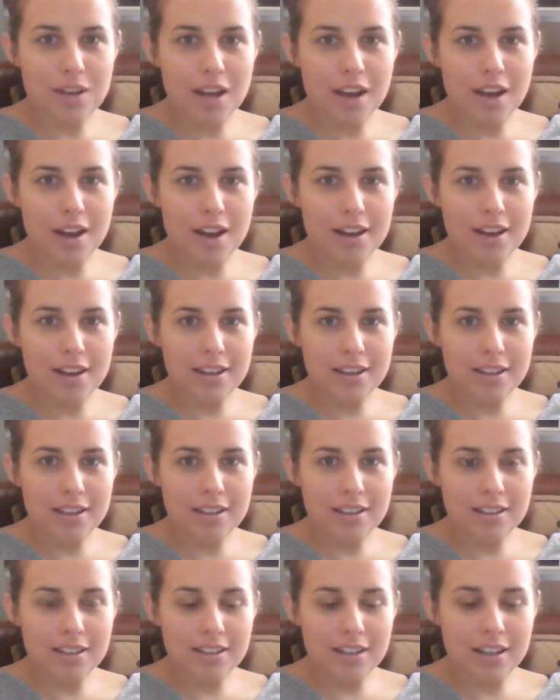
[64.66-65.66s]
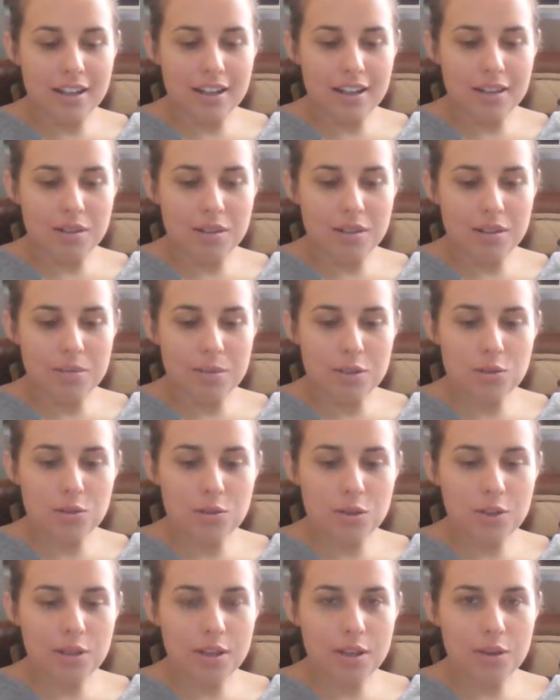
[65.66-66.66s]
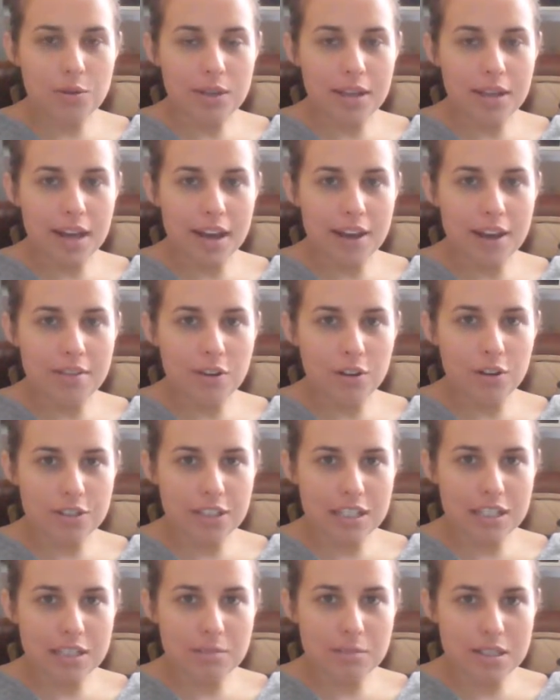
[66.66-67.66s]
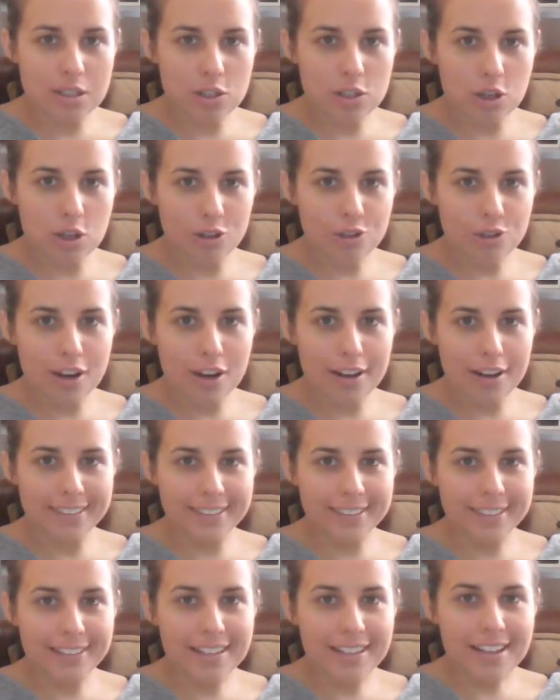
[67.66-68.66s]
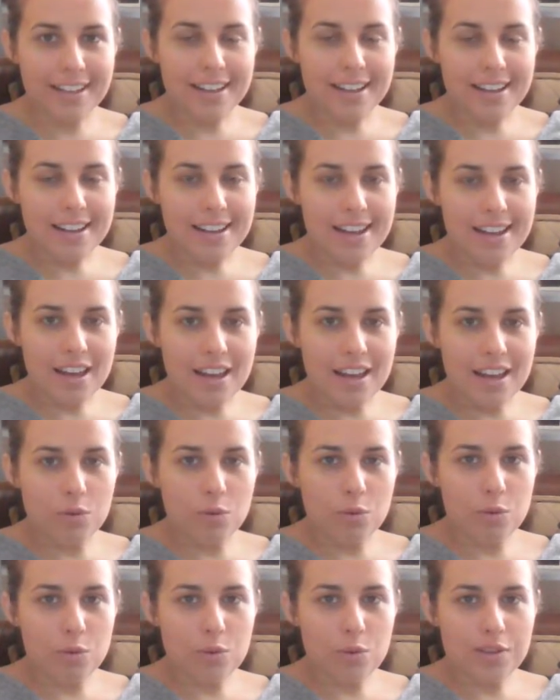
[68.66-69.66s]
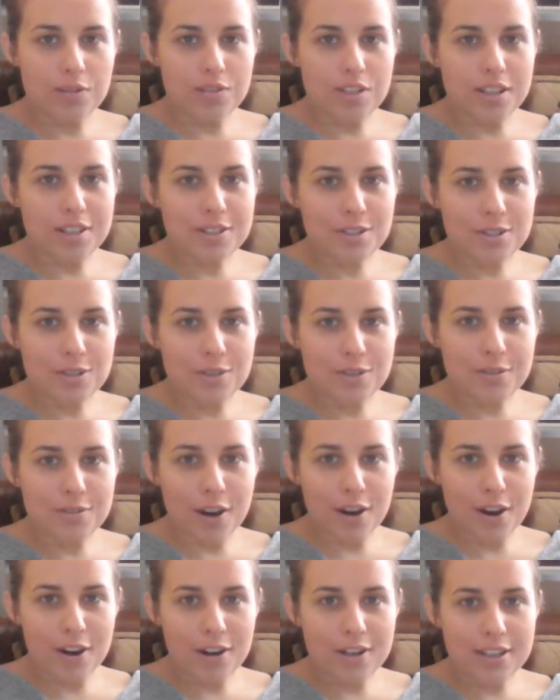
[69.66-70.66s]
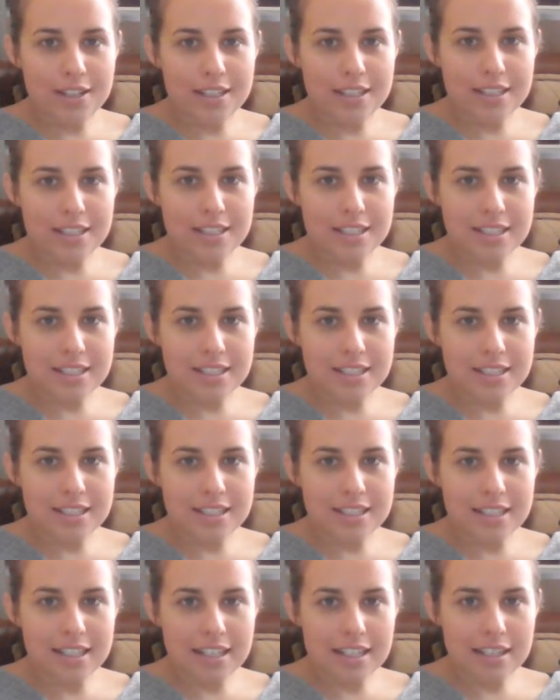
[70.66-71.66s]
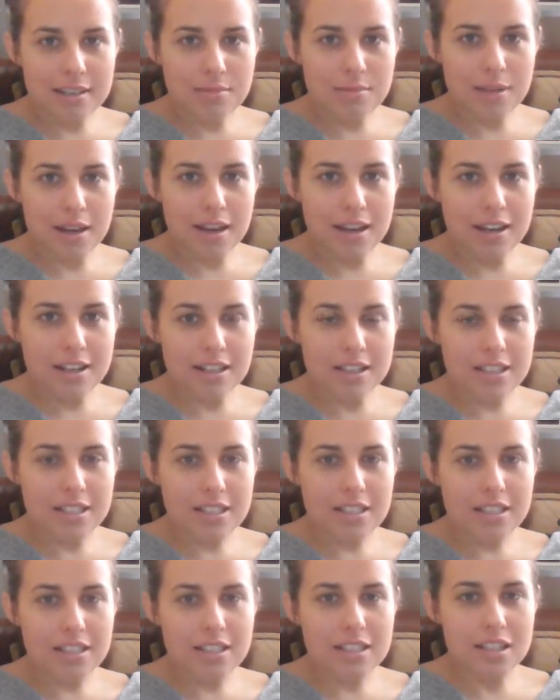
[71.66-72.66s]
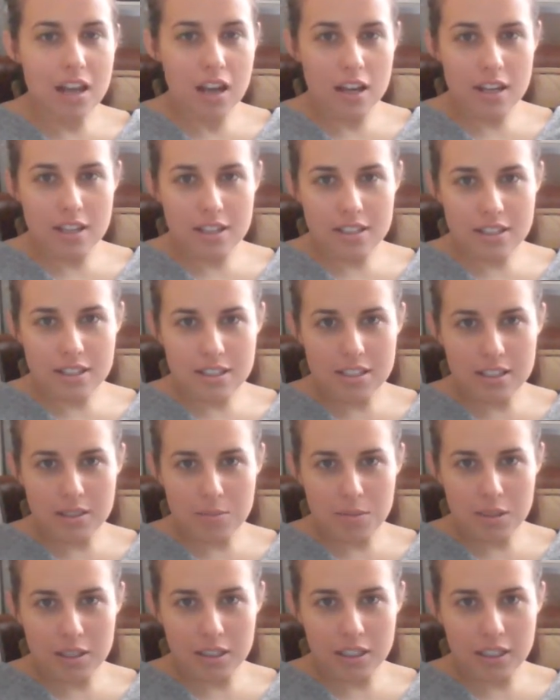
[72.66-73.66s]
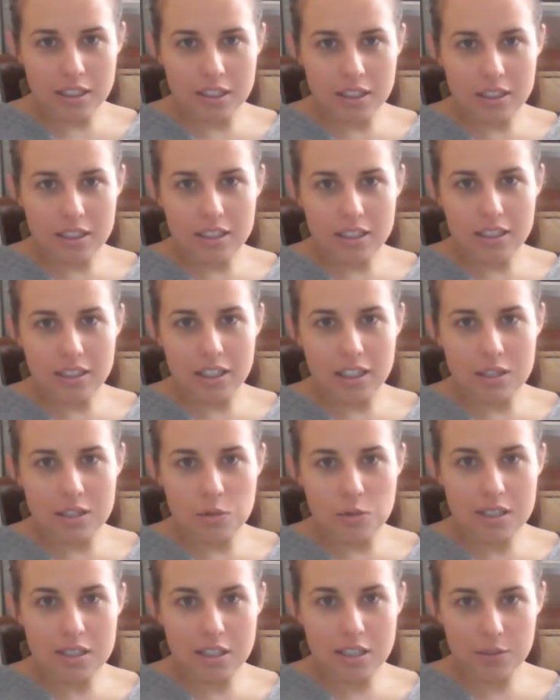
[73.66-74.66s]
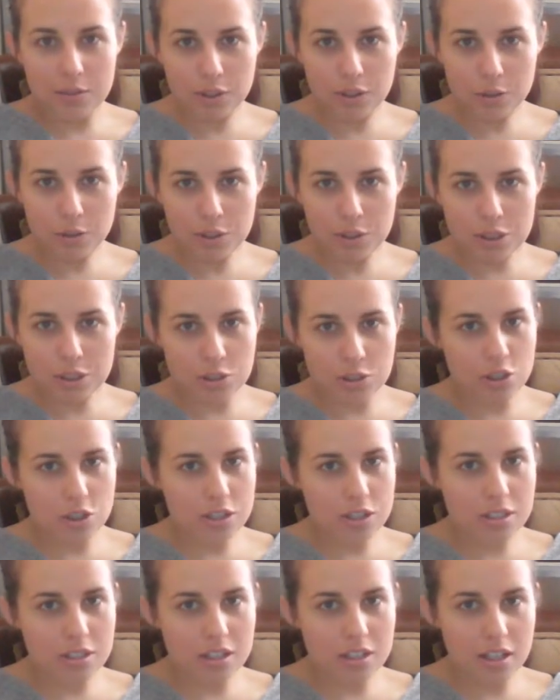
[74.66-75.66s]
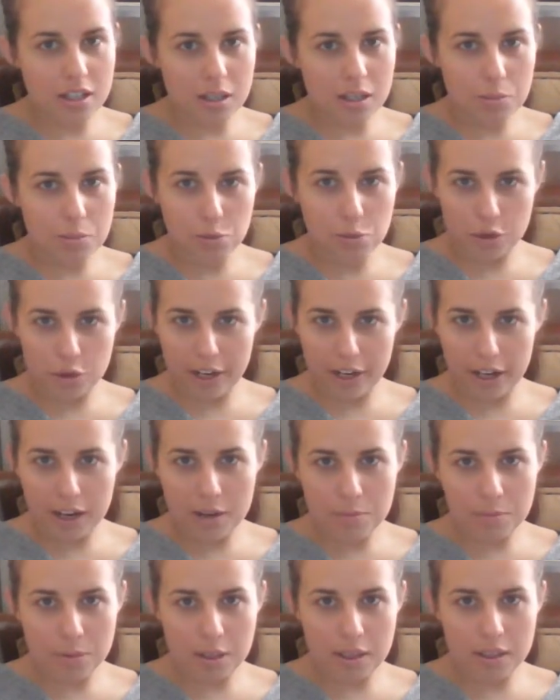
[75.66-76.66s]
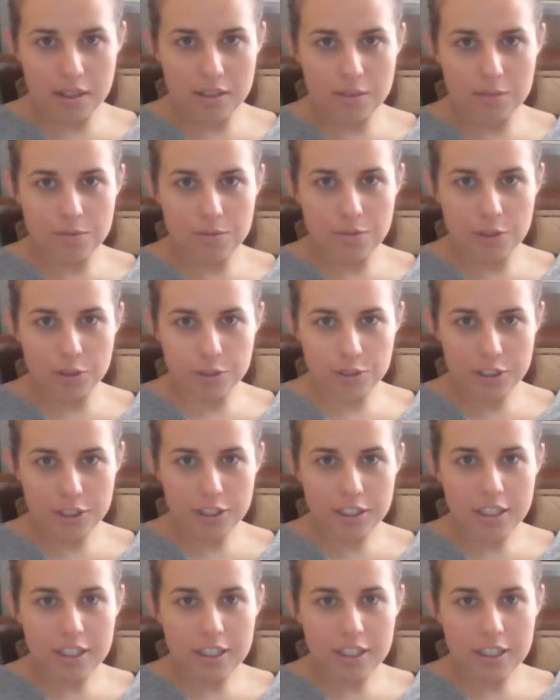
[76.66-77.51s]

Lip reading: the mentor that we have on our team is Dr. Ali. And what we've done so far is the team has designed and simulated a receiver, which is just a preamp and filter.